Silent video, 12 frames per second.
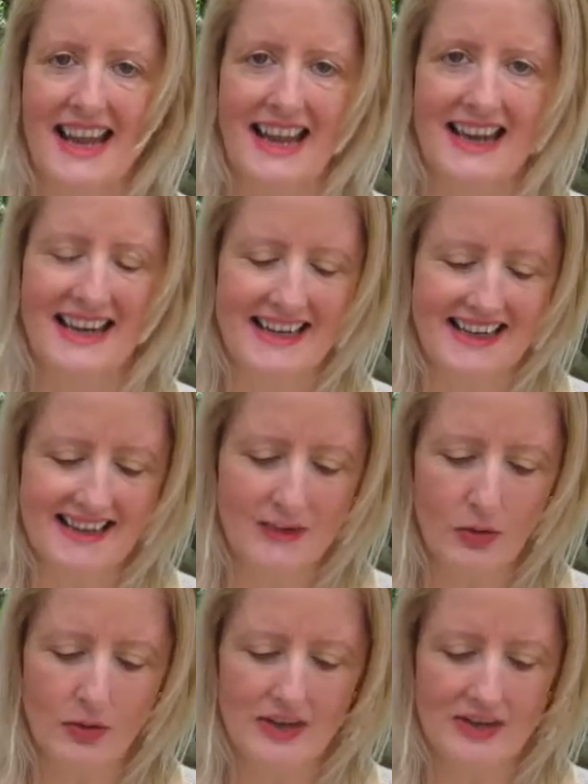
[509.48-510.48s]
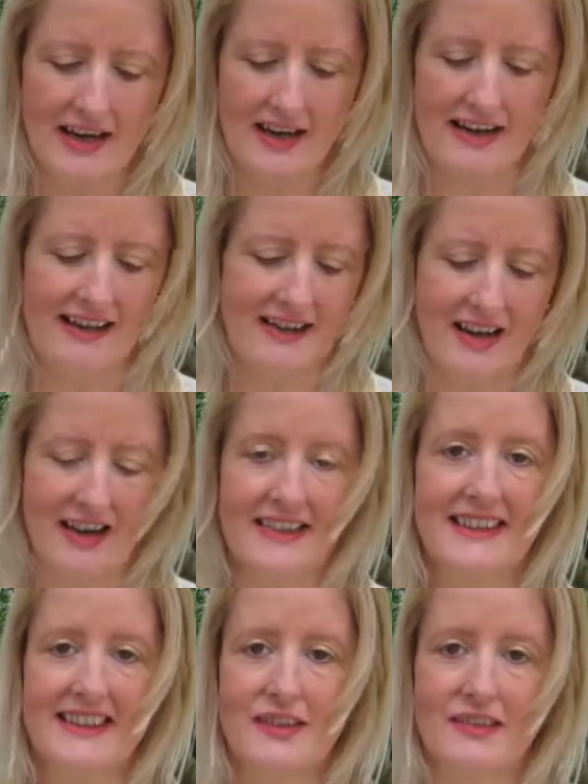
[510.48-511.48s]
And also I
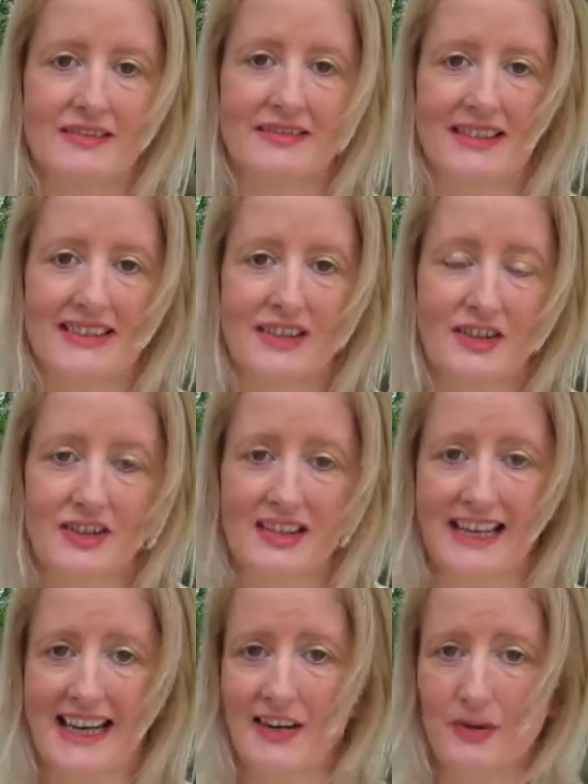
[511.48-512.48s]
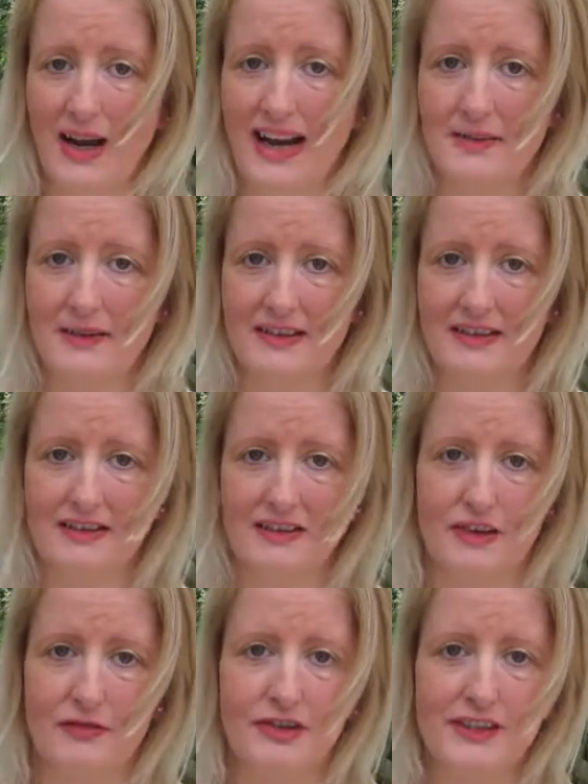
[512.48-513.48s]
think you could get away with
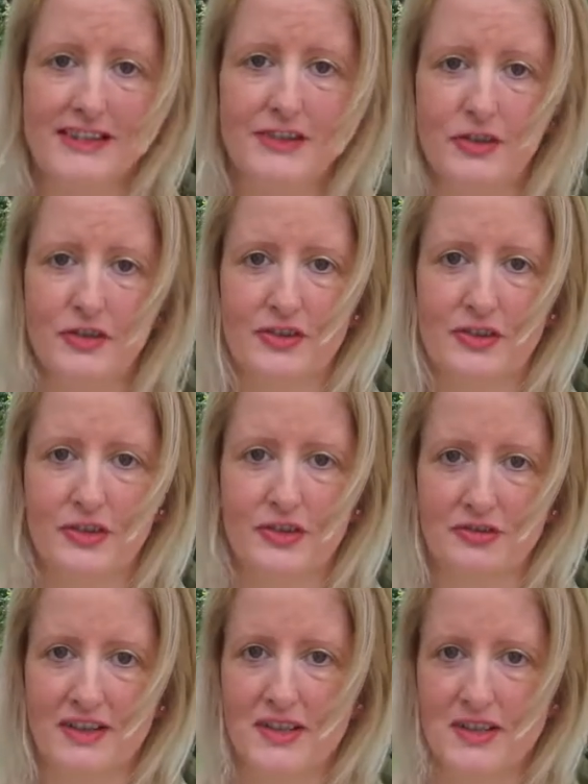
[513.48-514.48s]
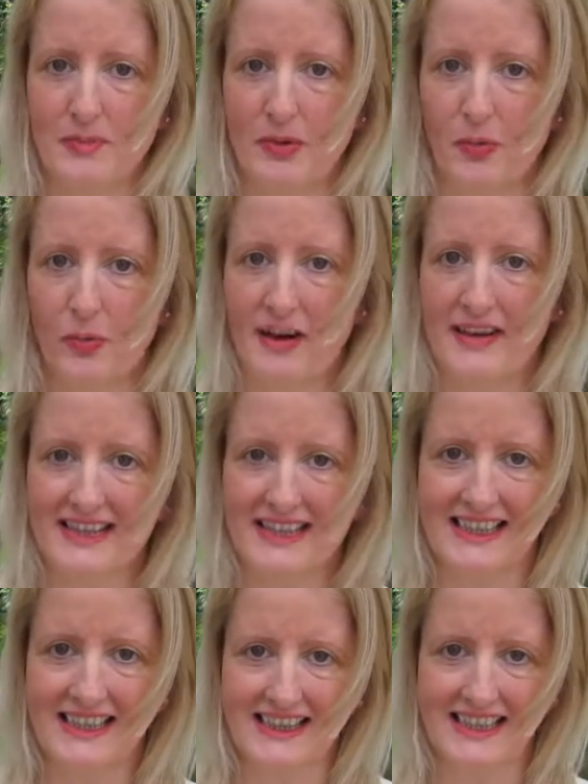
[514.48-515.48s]
a really good crisp white
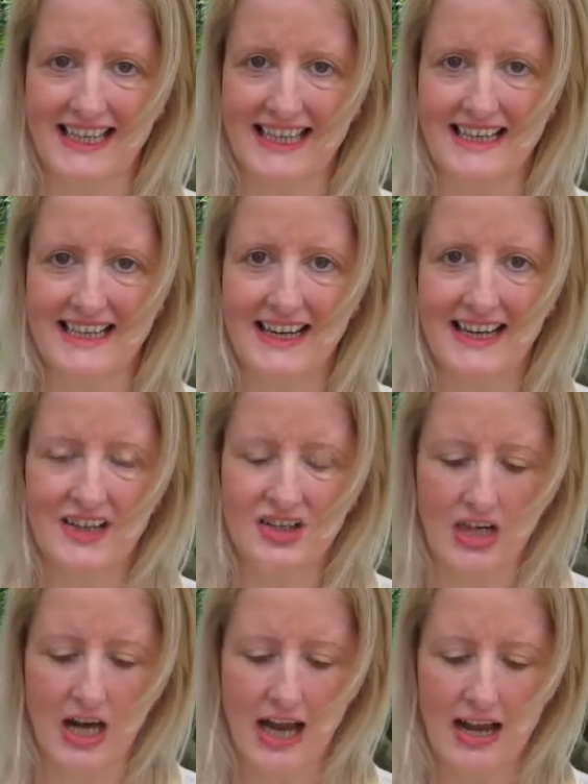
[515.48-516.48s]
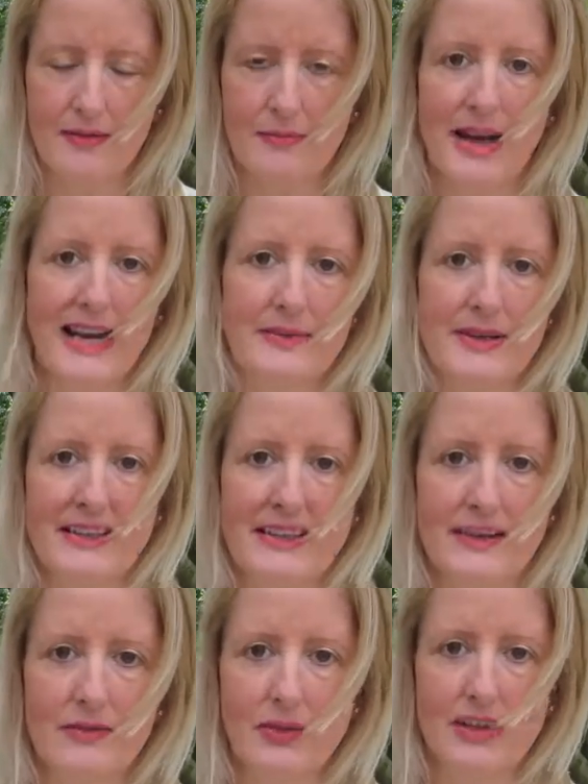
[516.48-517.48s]
clean shirt, maybe
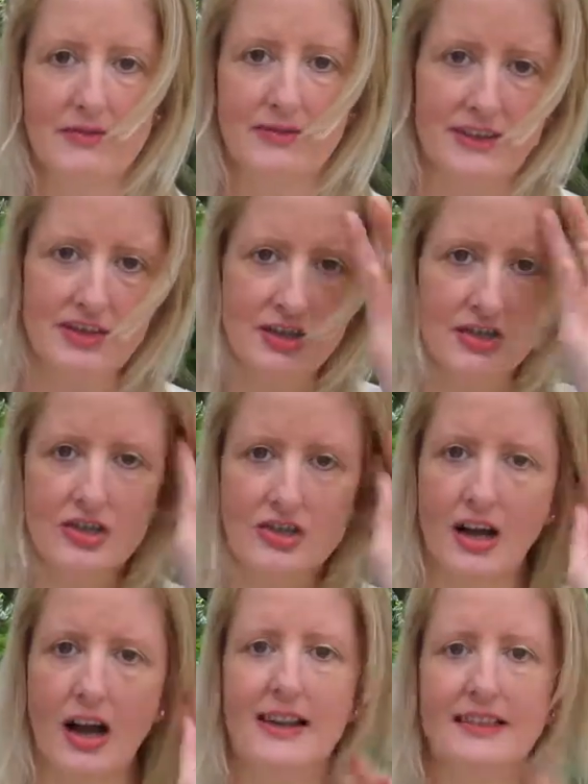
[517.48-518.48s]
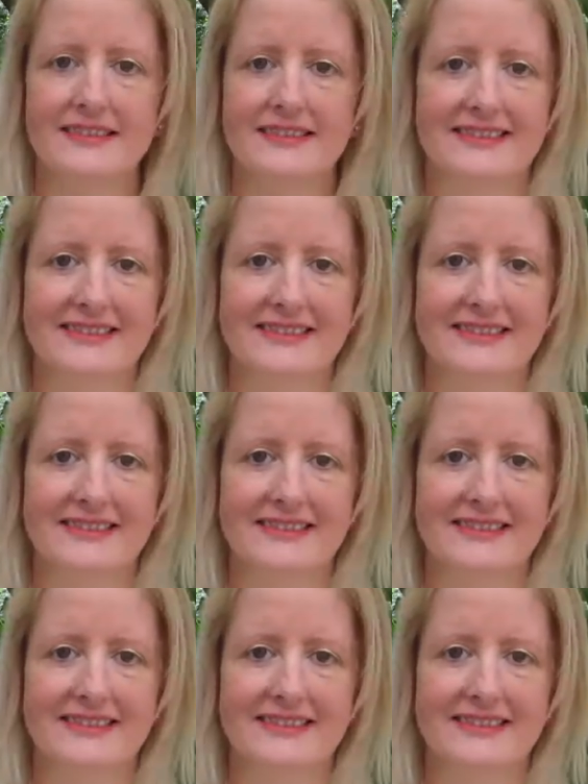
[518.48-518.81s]
again with a vintage style.